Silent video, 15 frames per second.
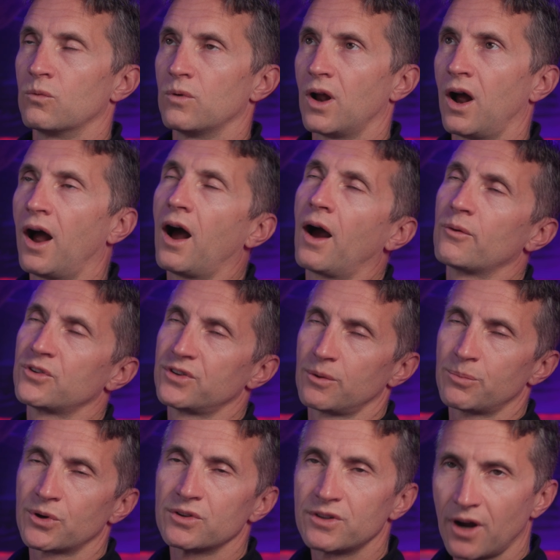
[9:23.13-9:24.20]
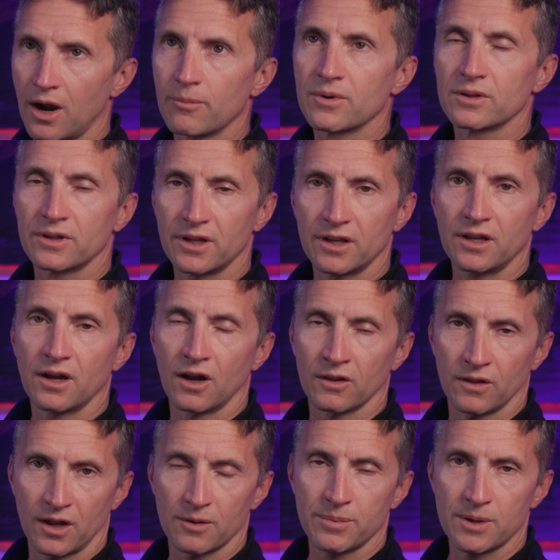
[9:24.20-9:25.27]
I would say predominantly a
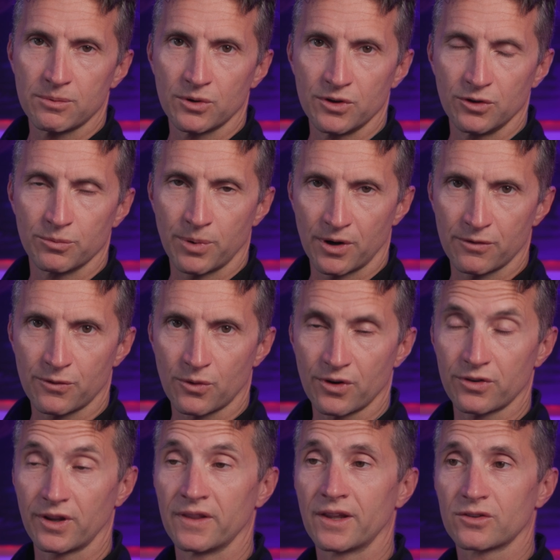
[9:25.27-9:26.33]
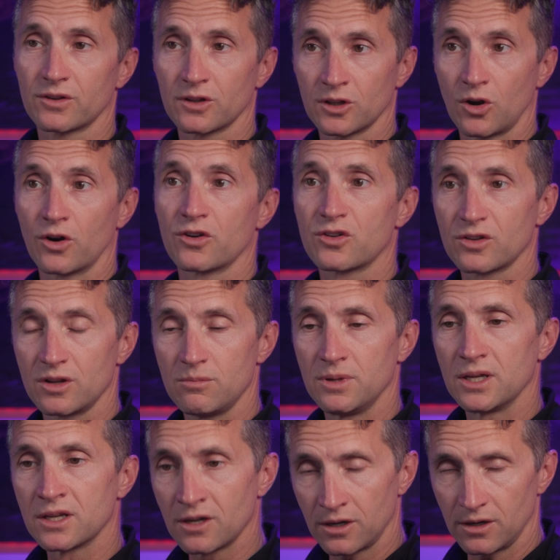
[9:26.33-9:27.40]
lot of people use Perforce, and that's largely
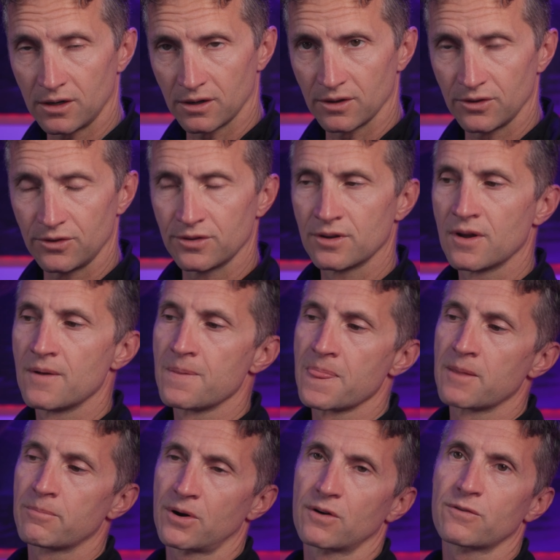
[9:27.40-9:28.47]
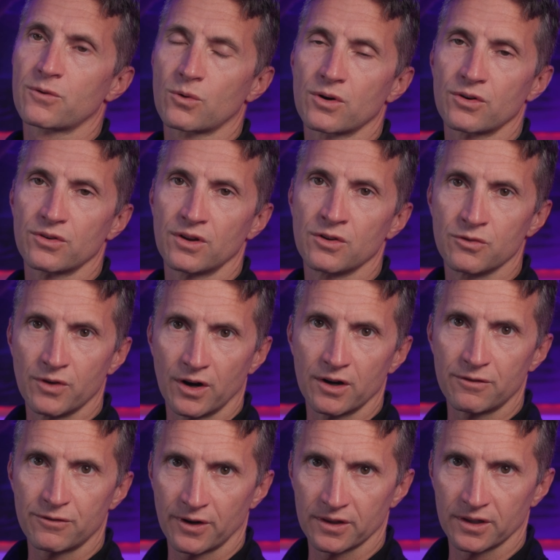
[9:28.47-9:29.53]
because Perforce is very
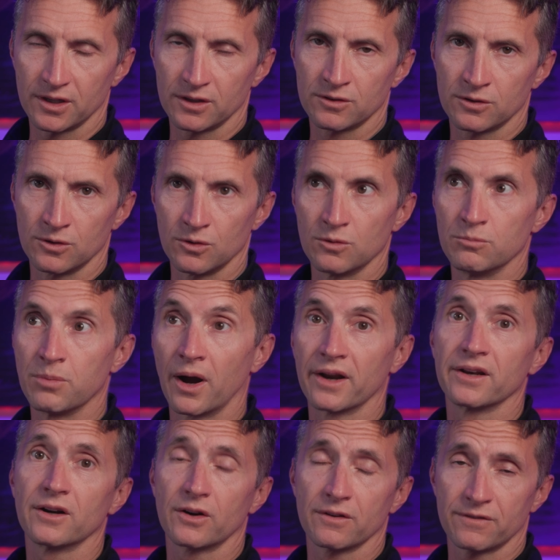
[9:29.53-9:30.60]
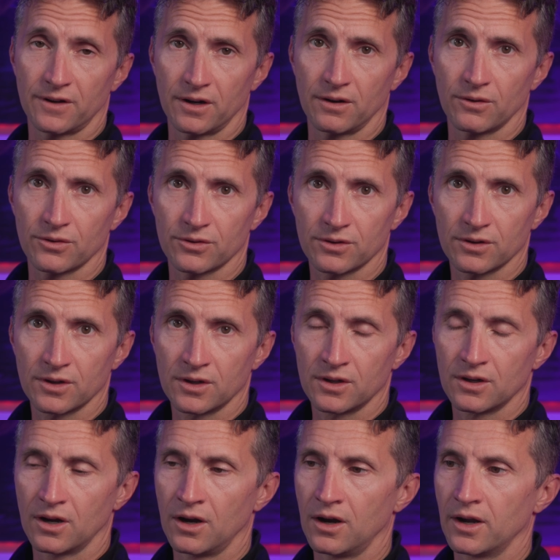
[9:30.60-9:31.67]
friendly to binary files.
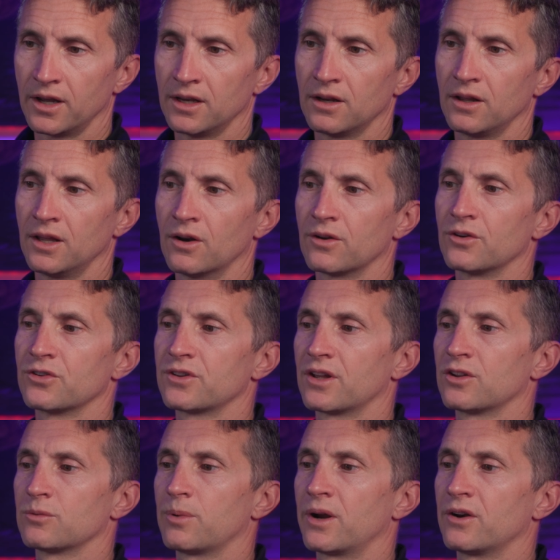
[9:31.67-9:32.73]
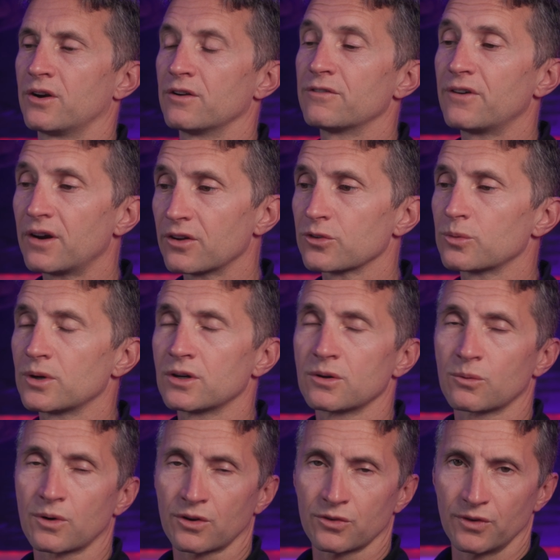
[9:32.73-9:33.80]
It understands binary files well, it
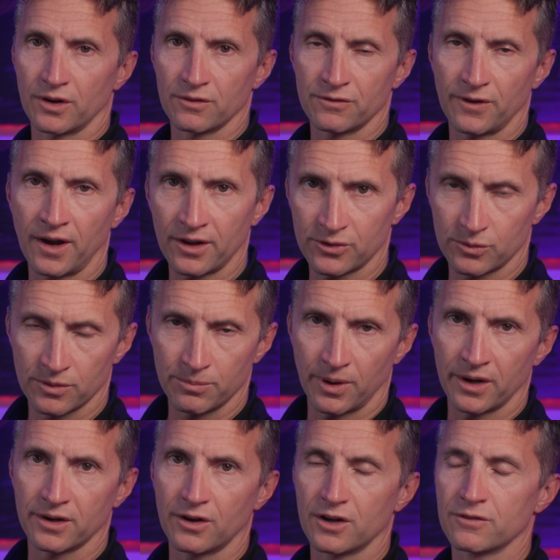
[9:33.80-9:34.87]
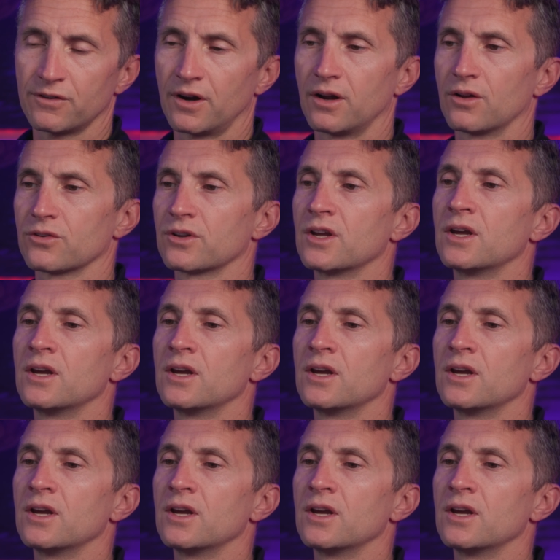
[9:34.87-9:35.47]
works very fast with binary files.